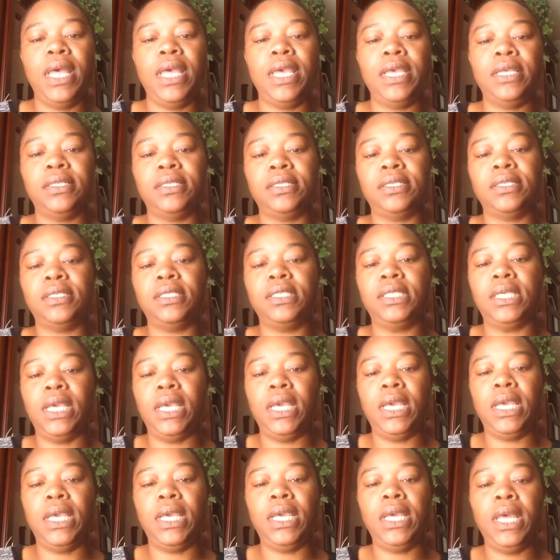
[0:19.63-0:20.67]
It's a
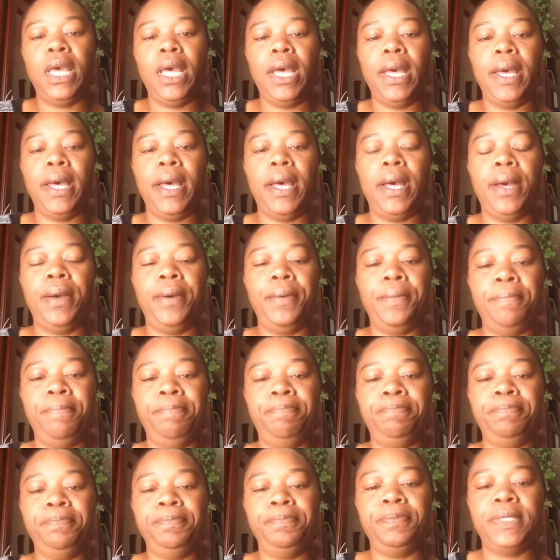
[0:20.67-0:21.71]
tea
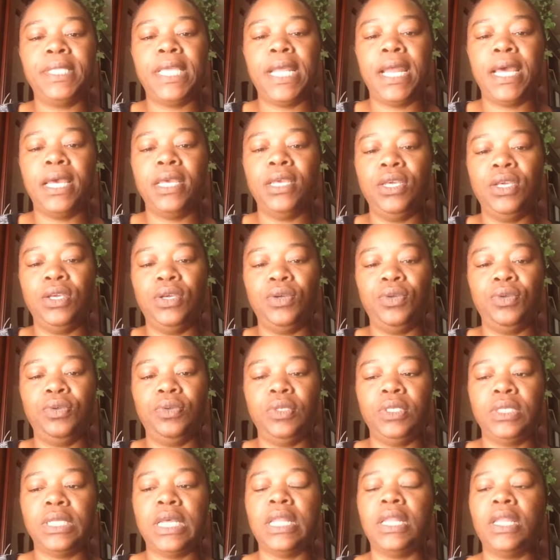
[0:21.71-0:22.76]
um, that I
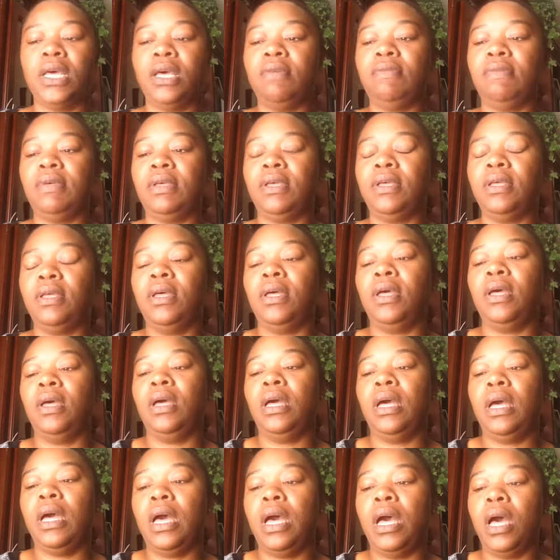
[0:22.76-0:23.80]
use. I love it.
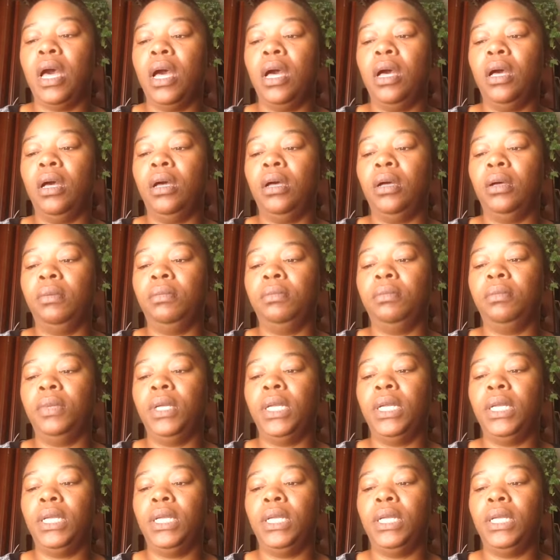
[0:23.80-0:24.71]
Um,